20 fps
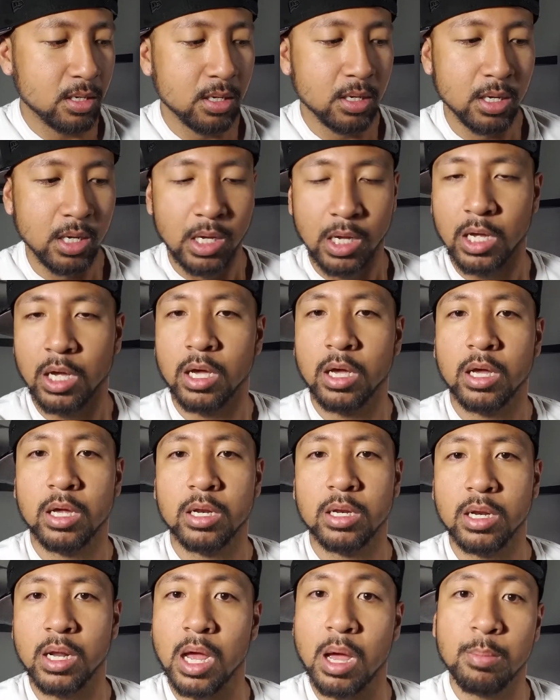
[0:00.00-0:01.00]

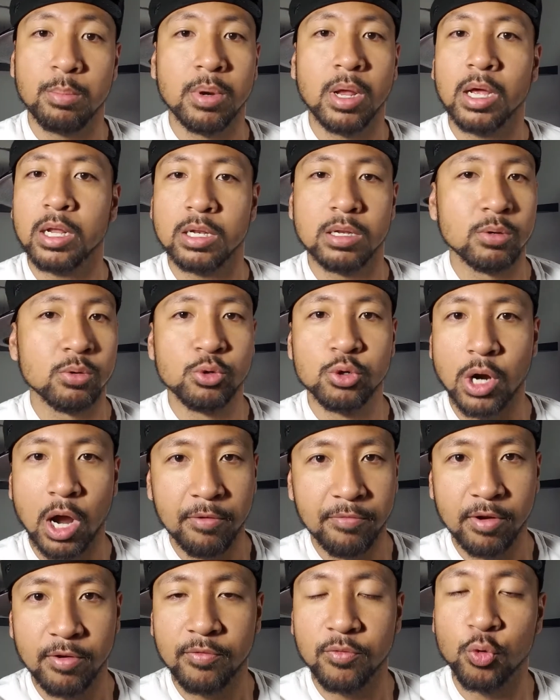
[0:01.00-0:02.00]
and I'm not
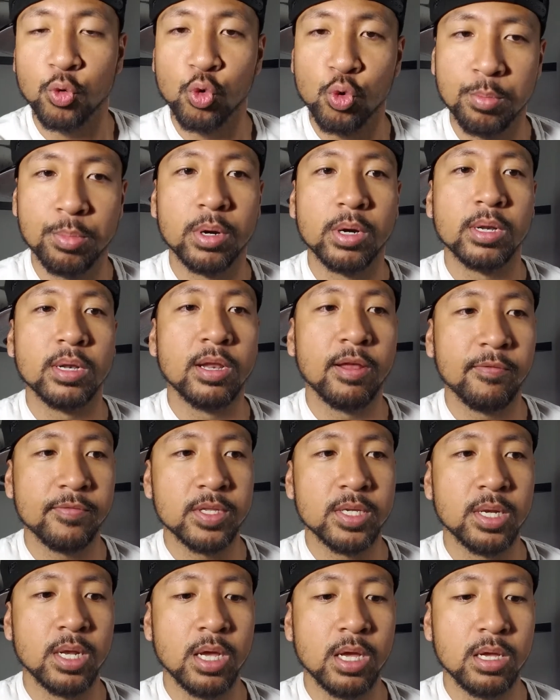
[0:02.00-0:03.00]
driving for Uber and Lyft
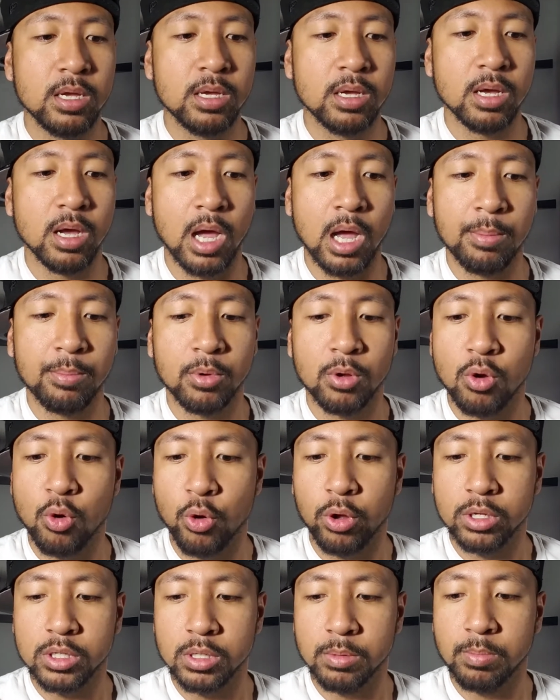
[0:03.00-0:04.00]
today. I'm
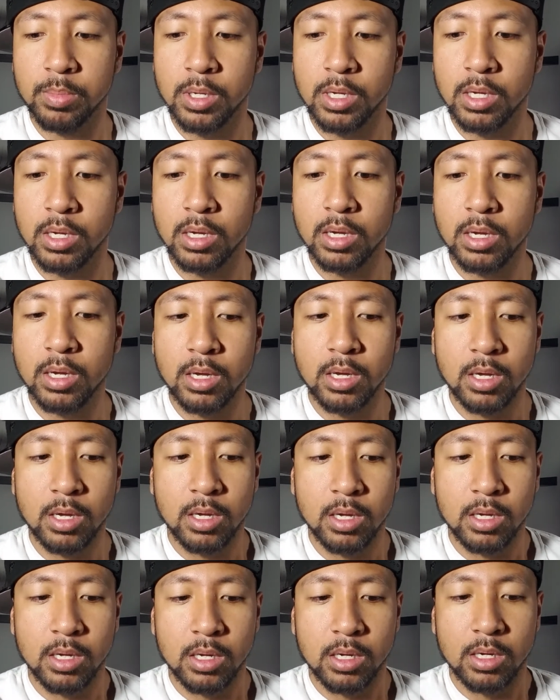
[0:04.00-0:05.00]
going to be
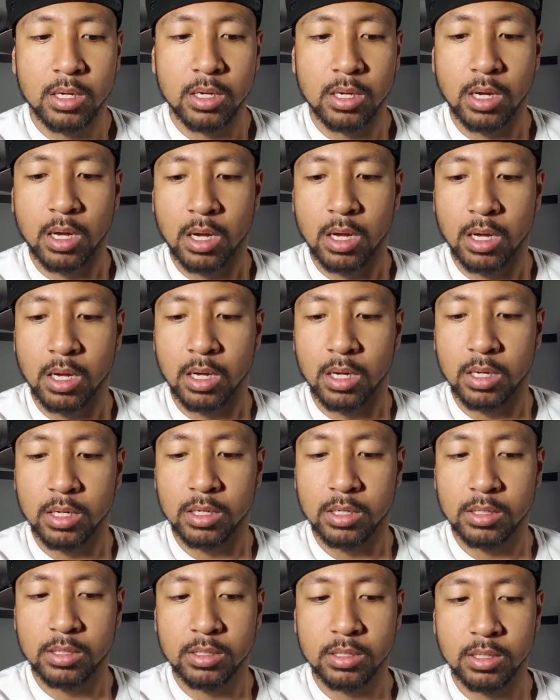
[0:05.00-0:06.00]
uh,
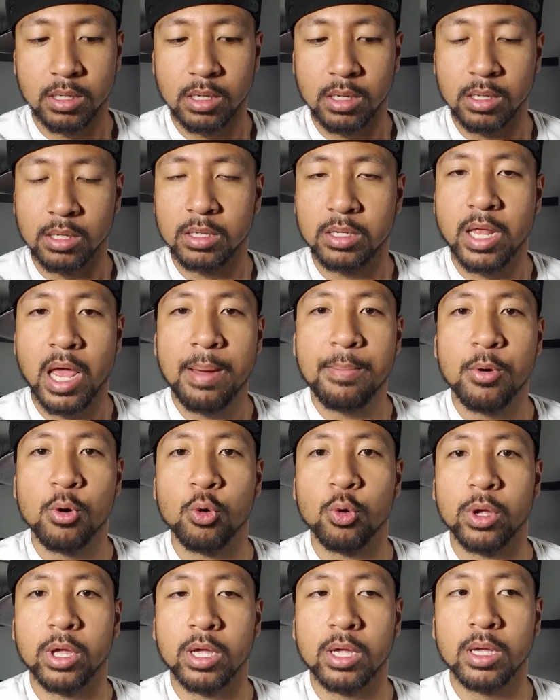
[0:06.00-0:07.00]

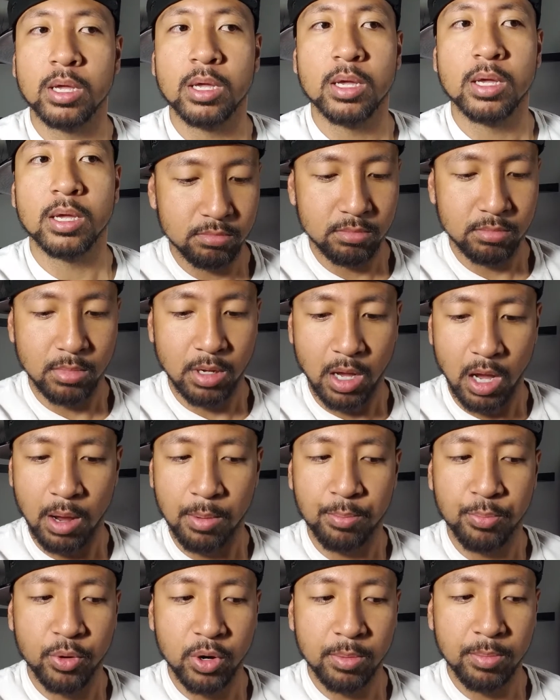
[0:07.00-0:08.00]
demoing. I'm
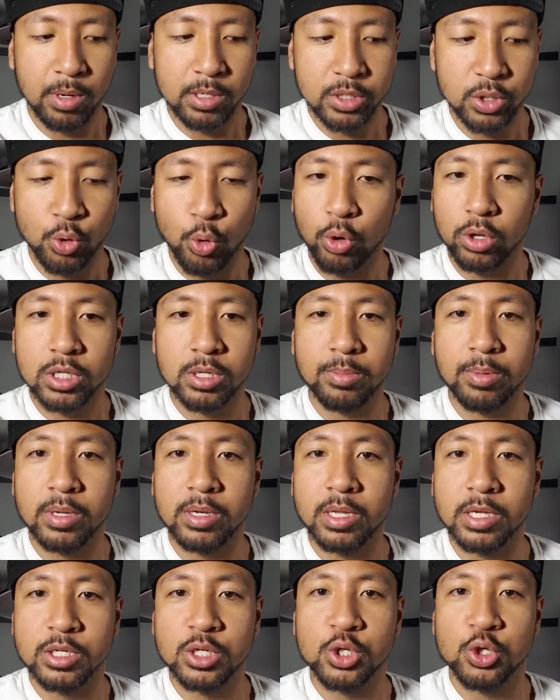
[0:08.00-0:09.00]
pretty much going to be
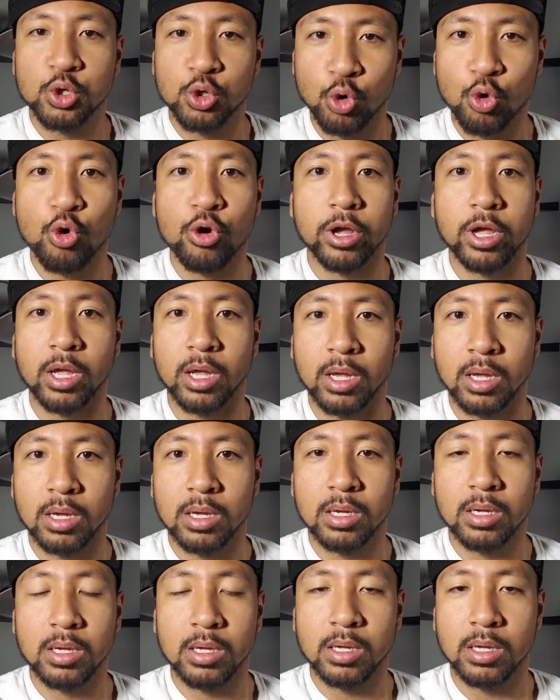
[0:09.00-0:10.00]
destroying
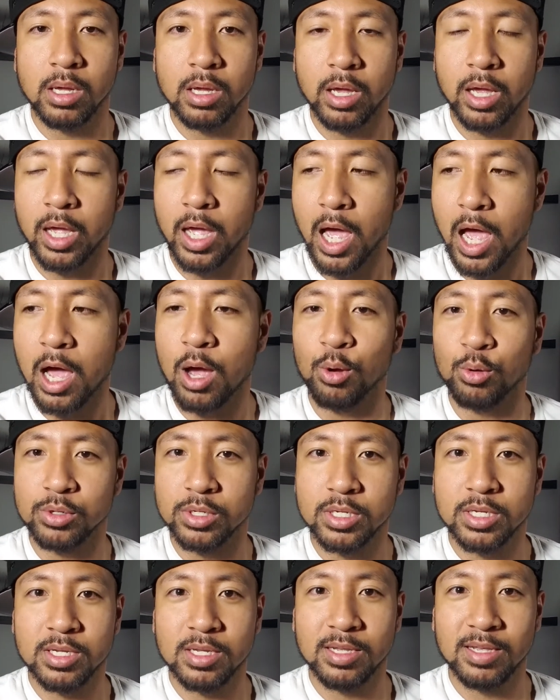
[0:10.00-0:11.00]
a
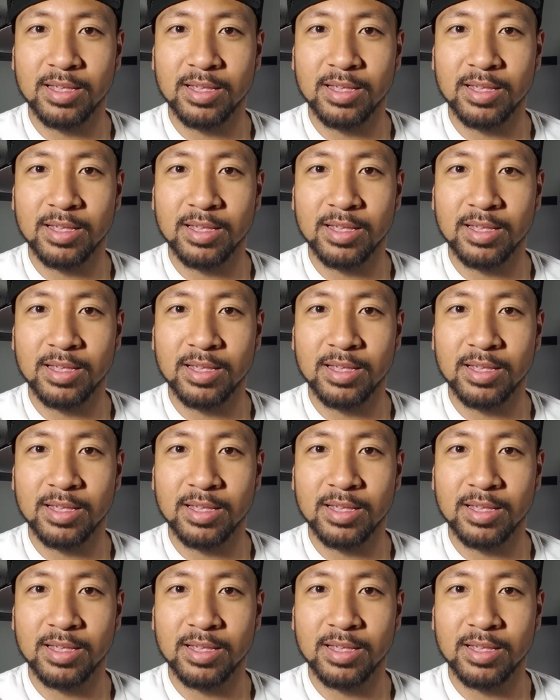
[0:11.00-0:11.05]
house.